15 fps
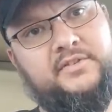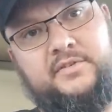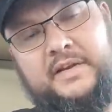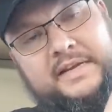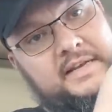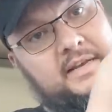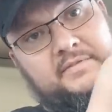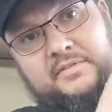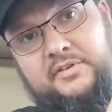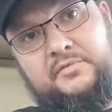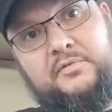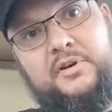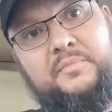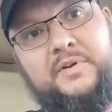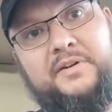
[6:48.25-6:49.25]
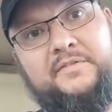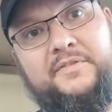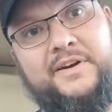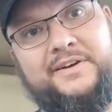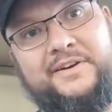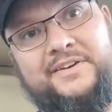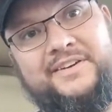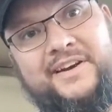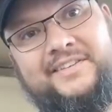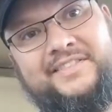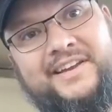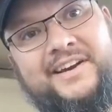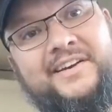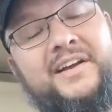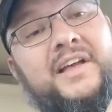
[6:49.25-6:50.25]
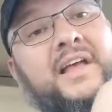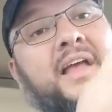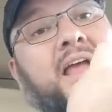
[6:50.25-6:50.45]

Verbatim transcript: or there's one motherfucker out there,